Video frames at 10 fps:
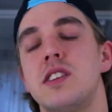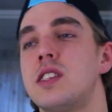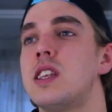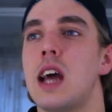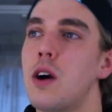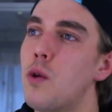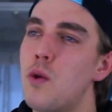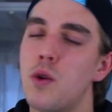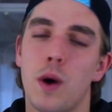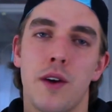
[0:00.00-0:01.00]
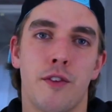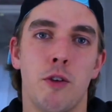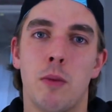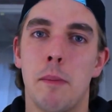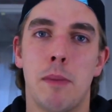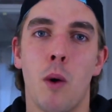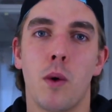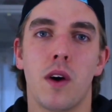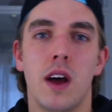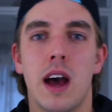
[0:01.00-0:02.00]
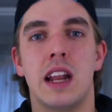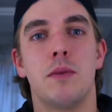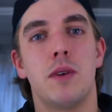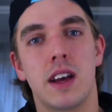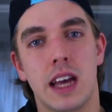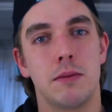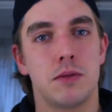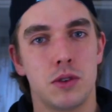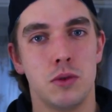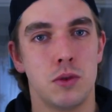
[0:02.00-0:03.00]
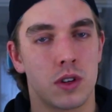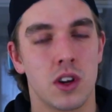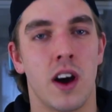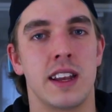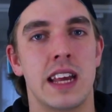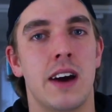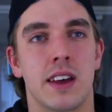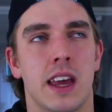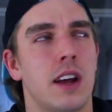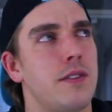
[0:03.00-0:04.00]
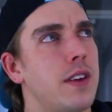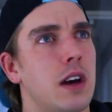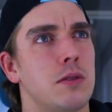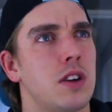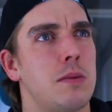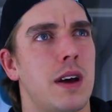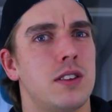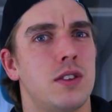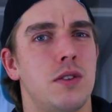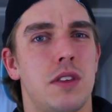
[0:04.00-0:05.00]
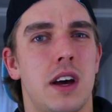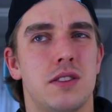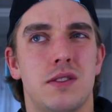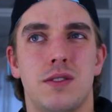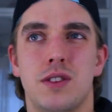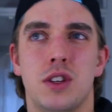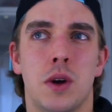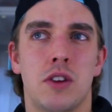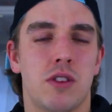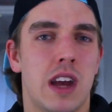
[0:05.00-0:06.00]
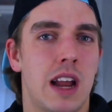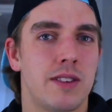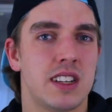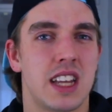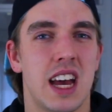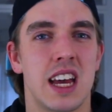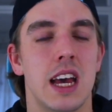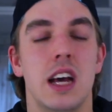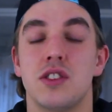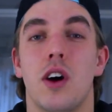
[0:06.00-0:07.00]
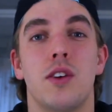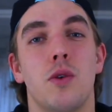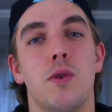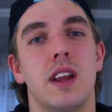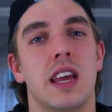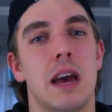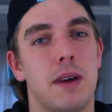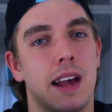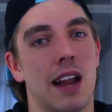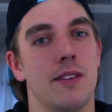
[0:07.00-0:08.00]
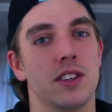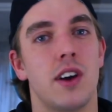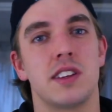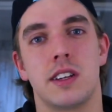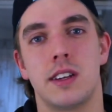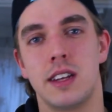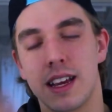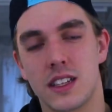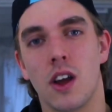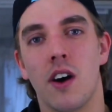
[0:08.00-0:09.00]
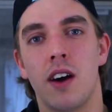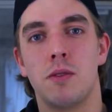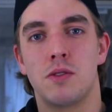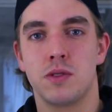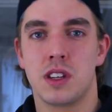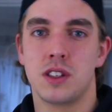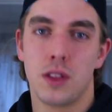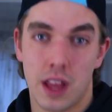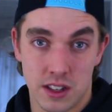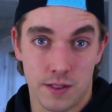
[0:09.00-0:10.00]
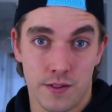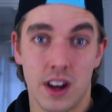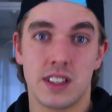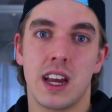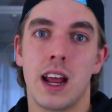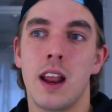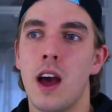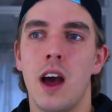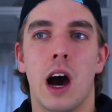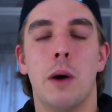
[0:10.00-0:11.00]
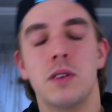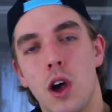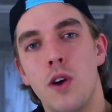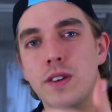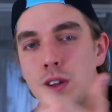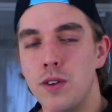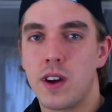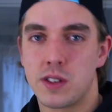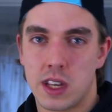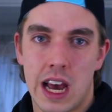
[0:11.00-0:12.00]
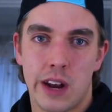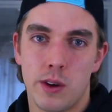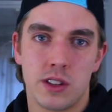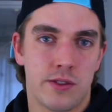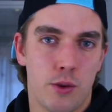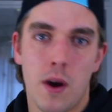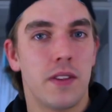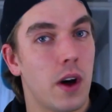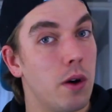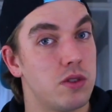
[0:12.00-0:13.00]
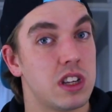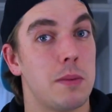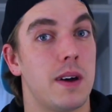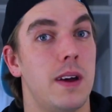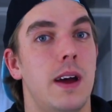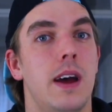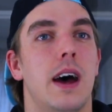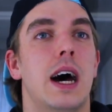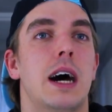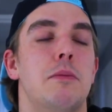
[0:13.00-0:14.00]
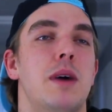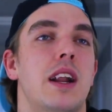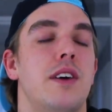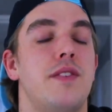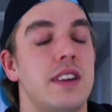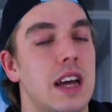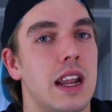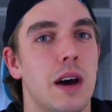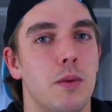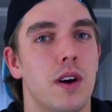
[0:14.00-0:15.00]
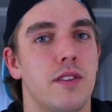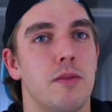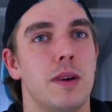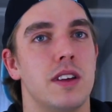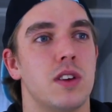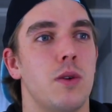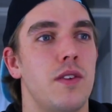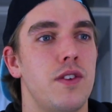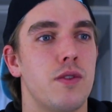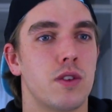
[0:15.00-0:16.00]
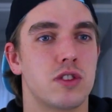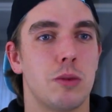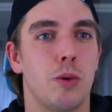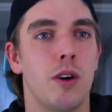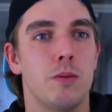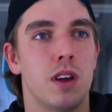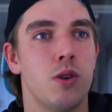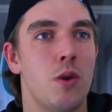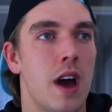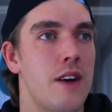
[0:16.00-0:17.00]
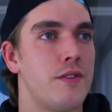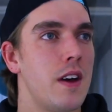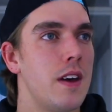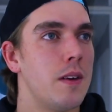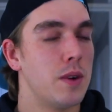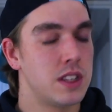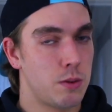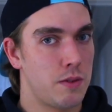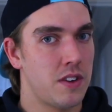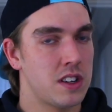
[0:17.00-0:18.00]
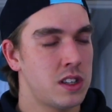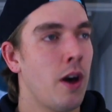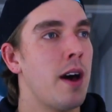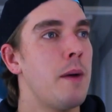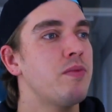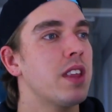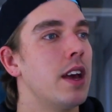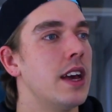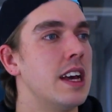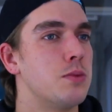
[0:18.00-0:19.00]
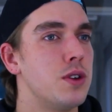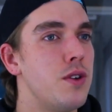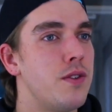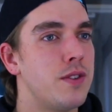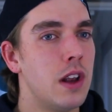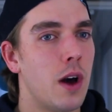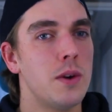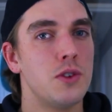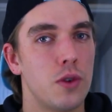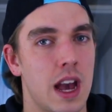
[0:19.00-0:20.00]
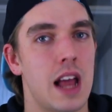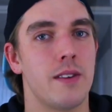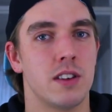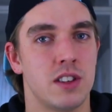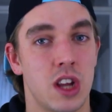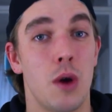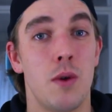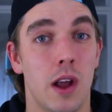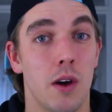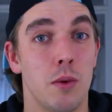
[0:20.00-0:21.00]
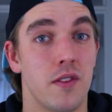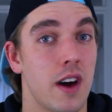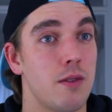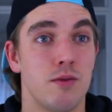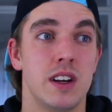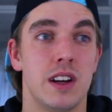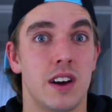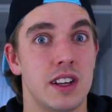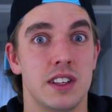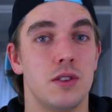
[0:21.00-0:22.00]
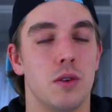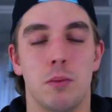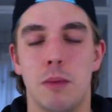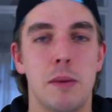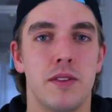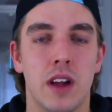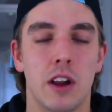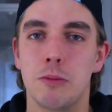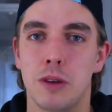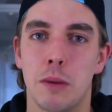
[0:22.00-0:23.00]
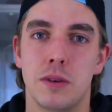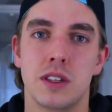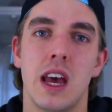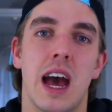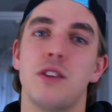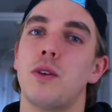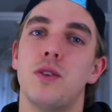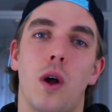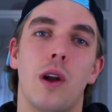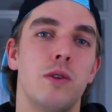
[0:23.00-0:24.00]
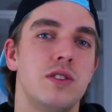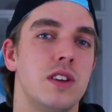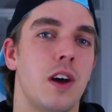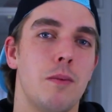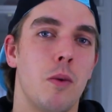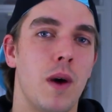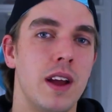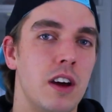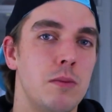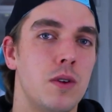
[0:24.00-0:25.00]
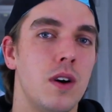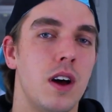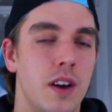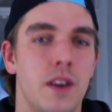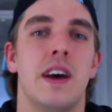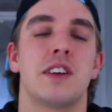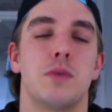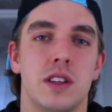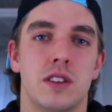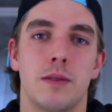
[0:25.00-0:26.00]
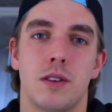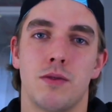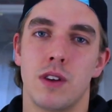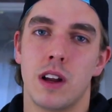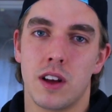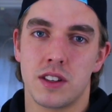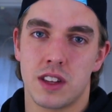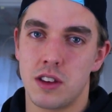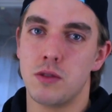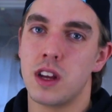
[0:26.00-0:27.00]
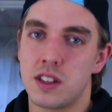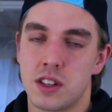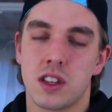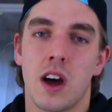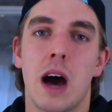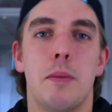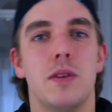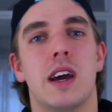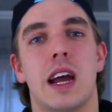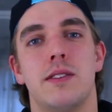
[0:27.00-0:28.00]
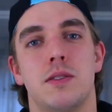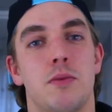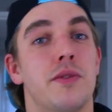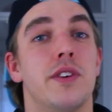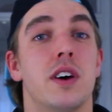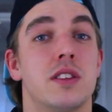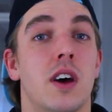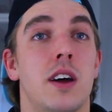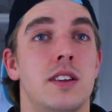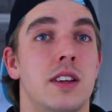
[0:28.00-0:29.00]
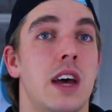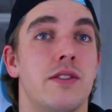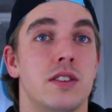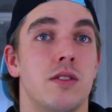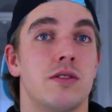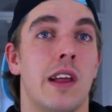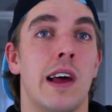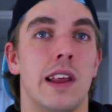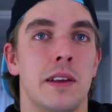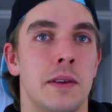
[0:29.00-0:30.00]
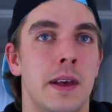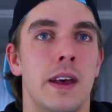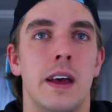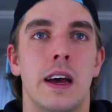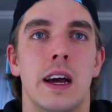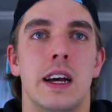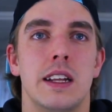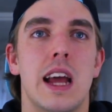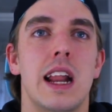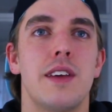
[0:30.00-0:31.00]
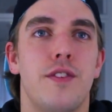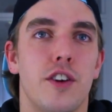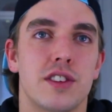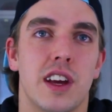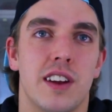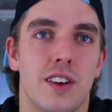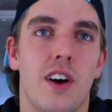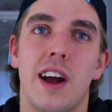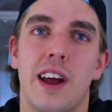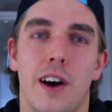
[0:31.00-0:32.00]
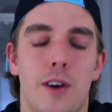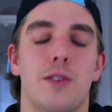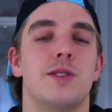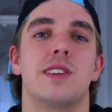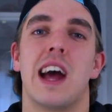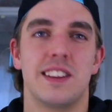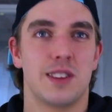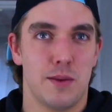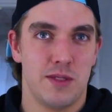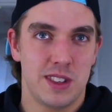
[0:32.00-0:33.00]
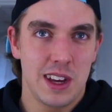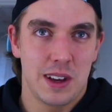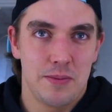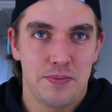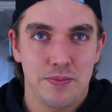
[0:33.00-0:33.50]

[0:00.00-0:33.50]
I just did that all the way through my bulk. And then when I came to diet down again, I think I was on about 2,200 calories a day. So I'd already kept my calories high. So the next diet, which was in 2013, I was over 2,000 calories throughout the whole summer. And I found that that worked for me. So if you've got to the point where you have went to reverse diet, is when you've lowered your calories so low without realising, or maybe you've done it on purpose, and you're not losing no more weight no more, that's when it's time to realise that you need to start upping your calories and reverse dieting ever so slightly. Danny Foster, the guy that owns Dan's Home Physique.